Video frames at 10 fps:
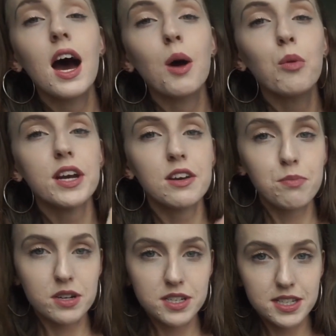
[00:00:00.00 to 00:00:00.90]
And what I've
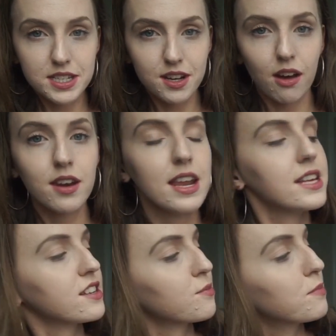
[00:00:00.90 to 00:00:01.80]
personally done
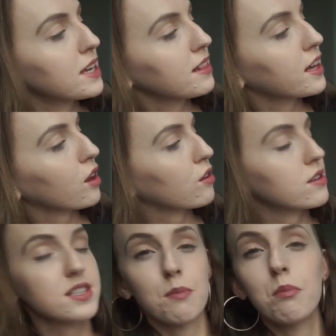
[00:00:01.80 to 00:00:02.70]
is I've made little
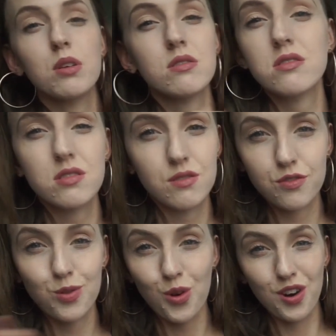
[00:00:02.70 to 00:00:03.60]
symbols
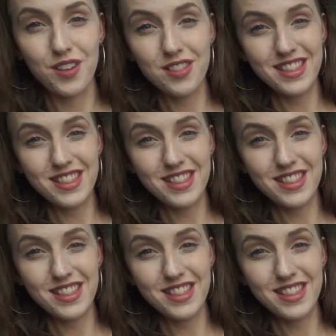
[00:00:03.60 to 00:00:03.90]
for